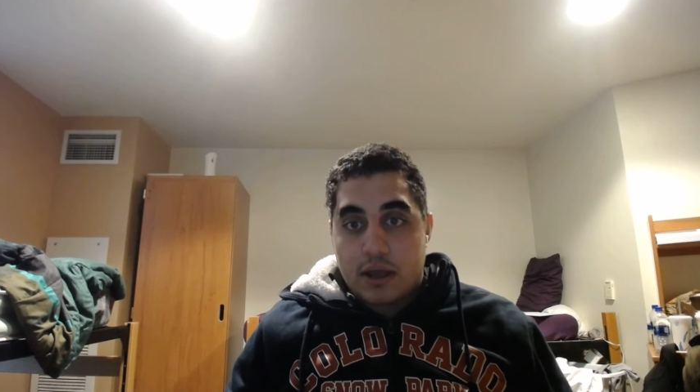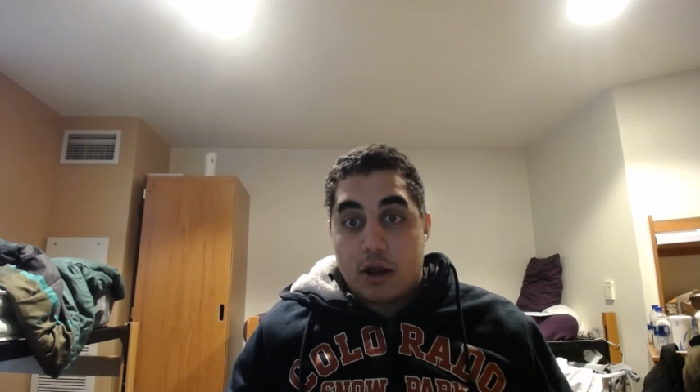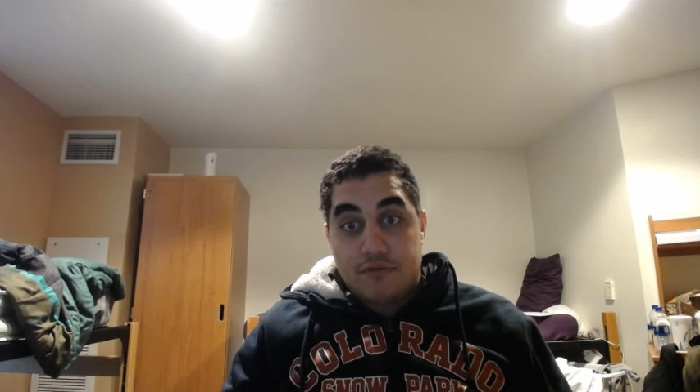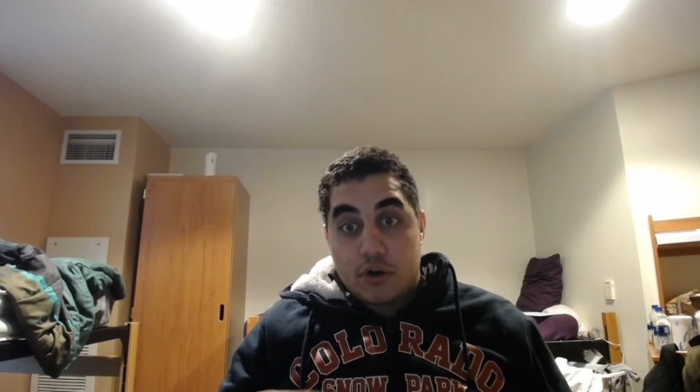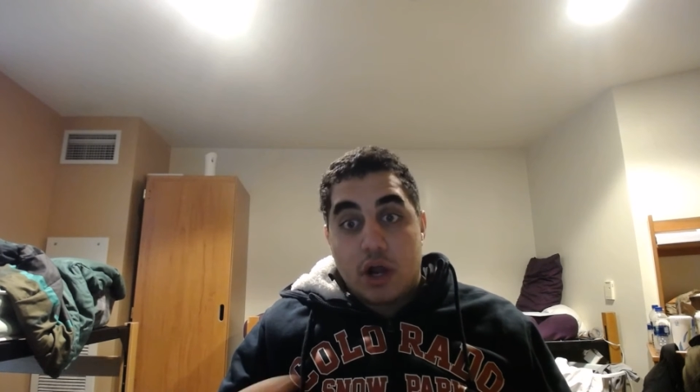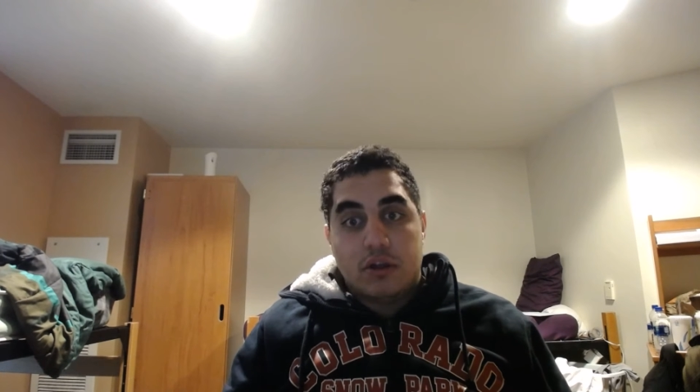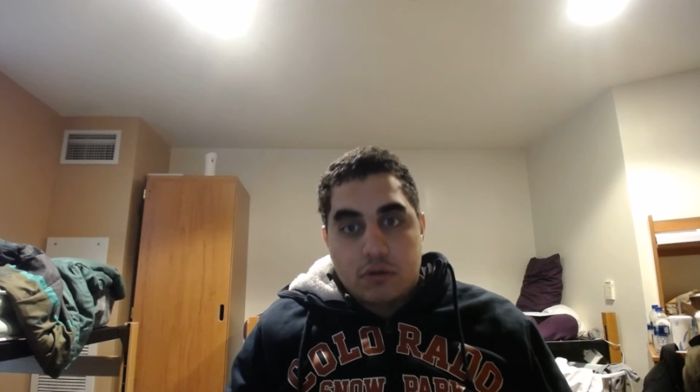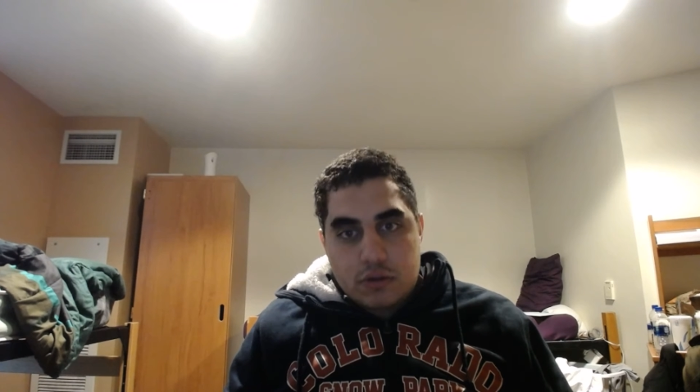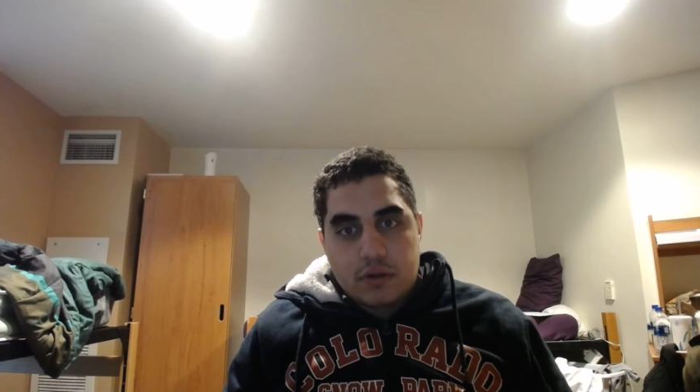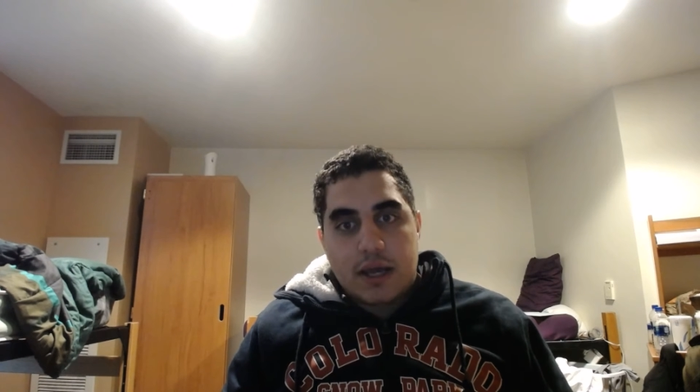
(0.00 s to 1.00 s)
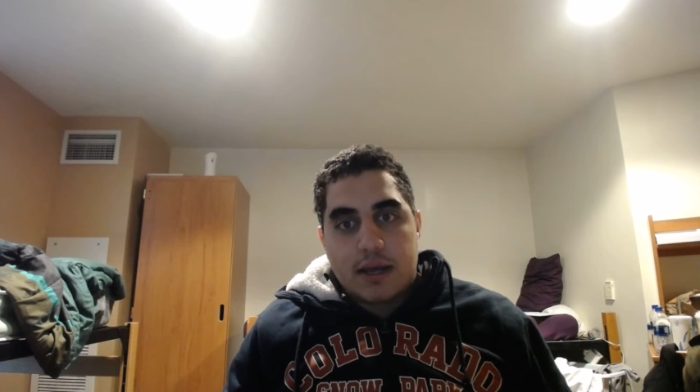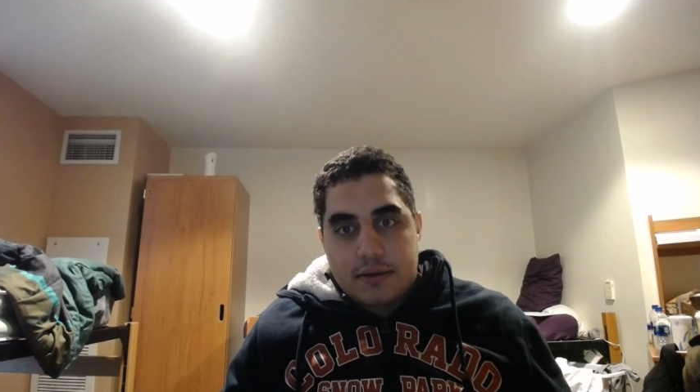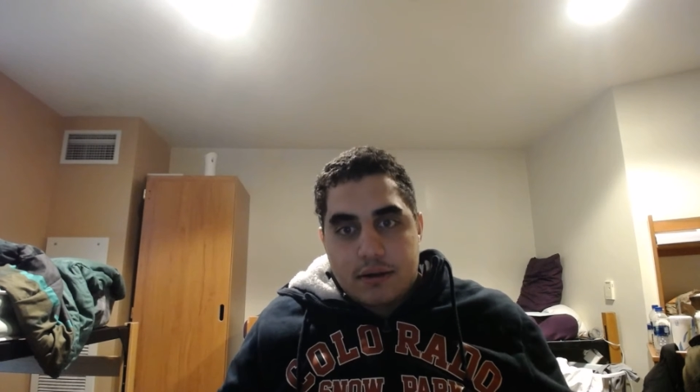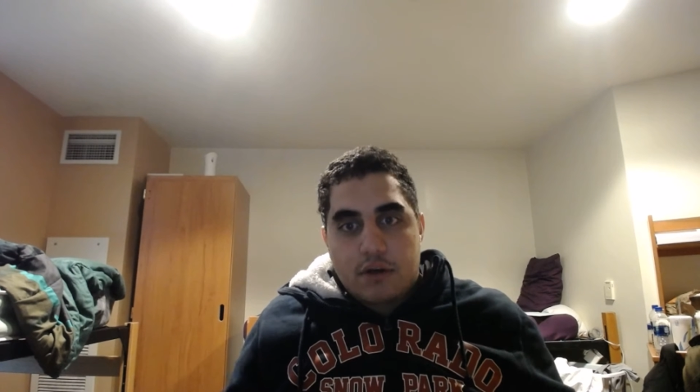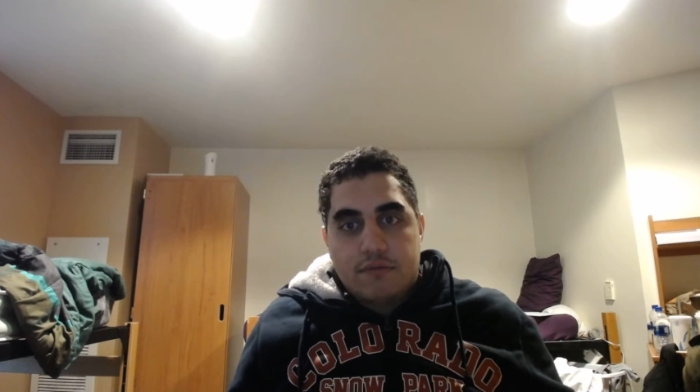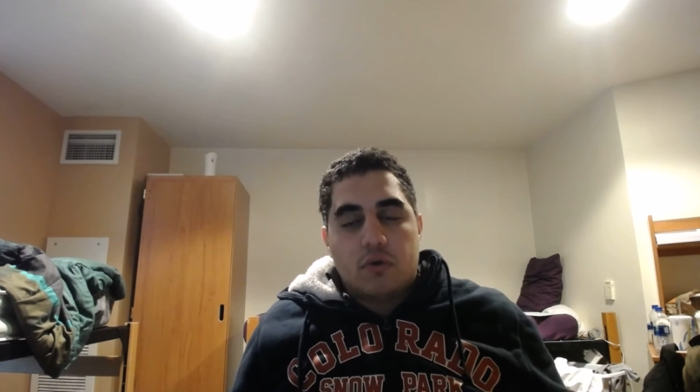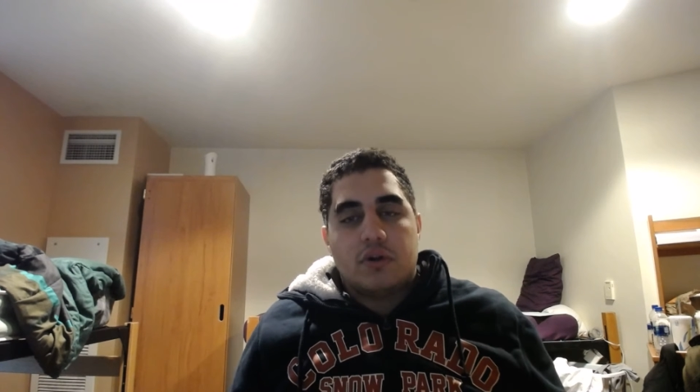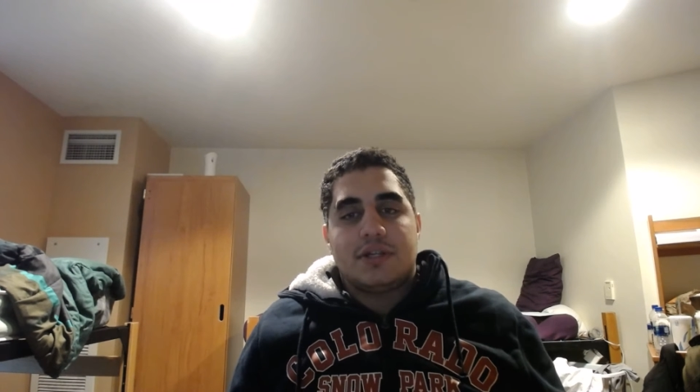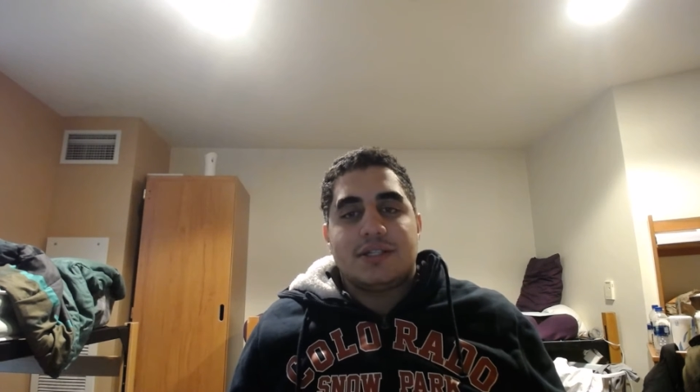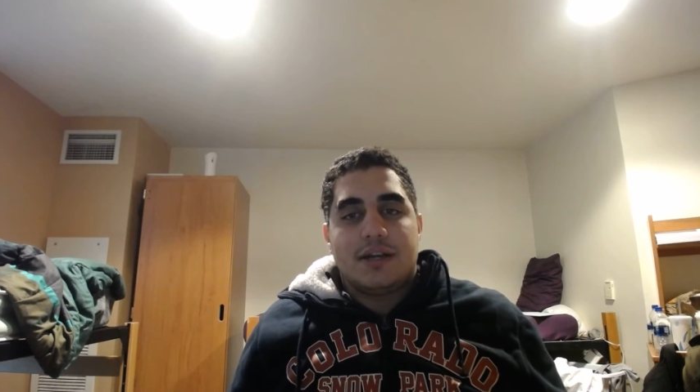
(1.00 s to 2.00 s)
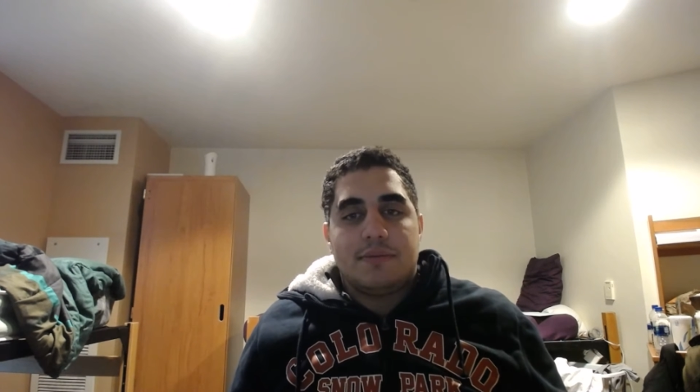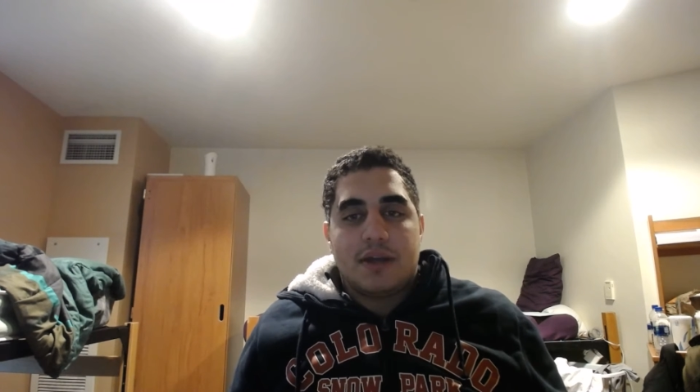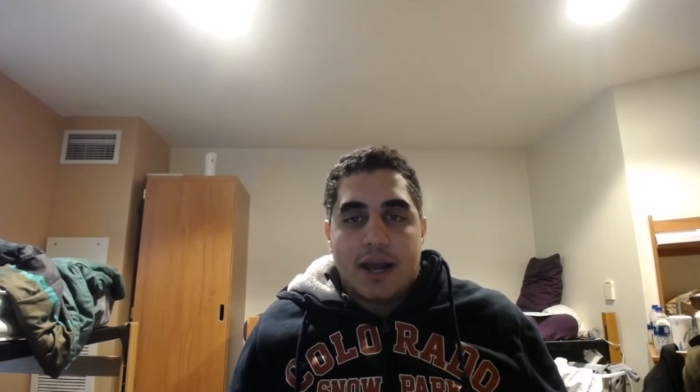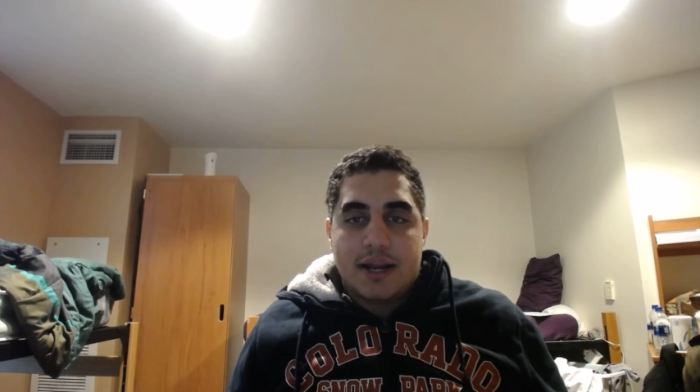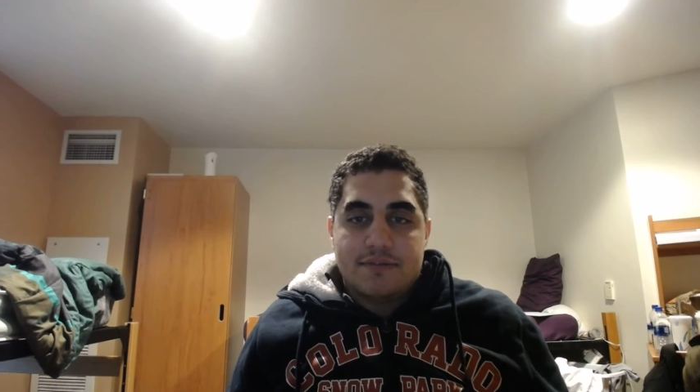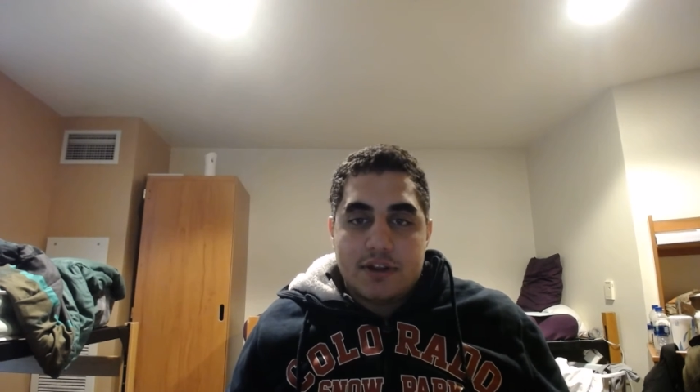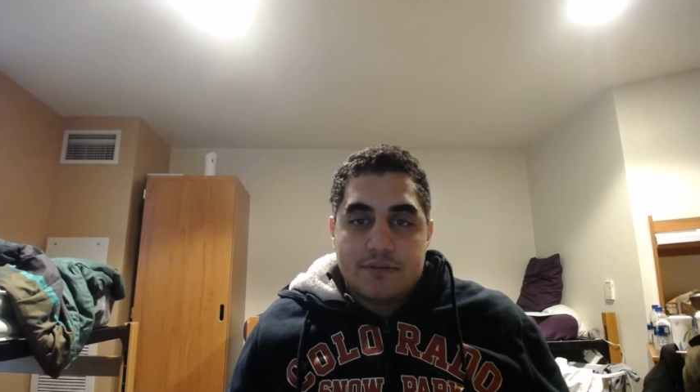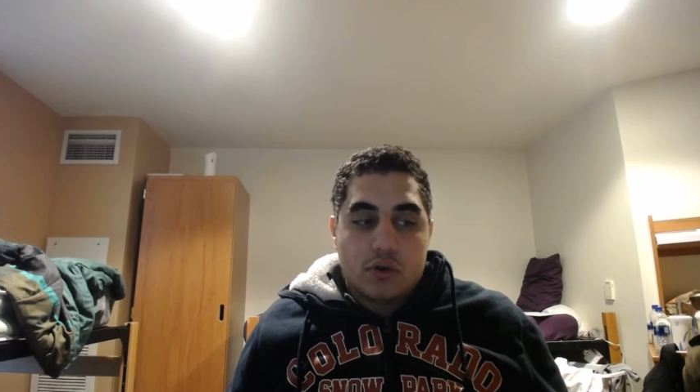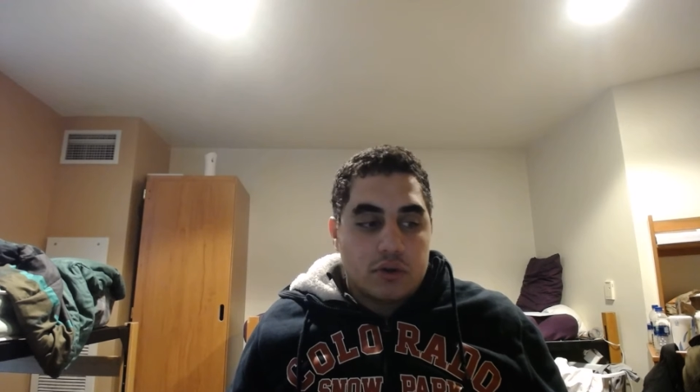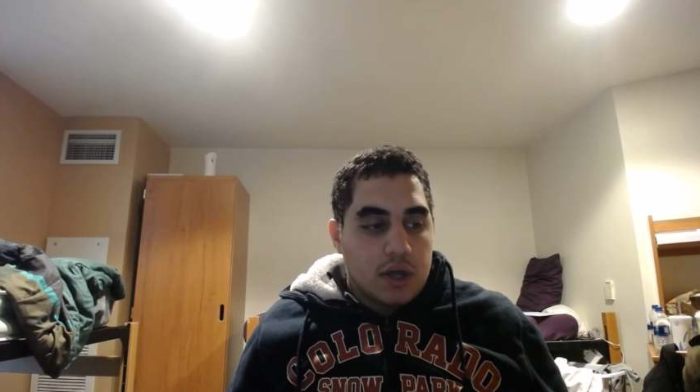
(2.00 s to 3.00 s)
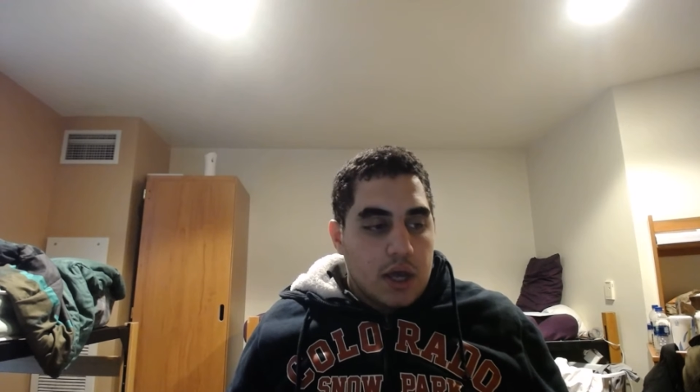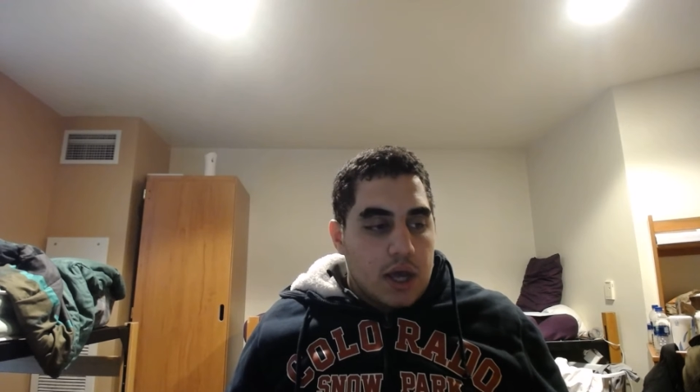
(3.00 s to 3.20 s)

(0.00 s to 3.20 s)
Now, if you're not used to that, of course, that's going to be kind of difficult.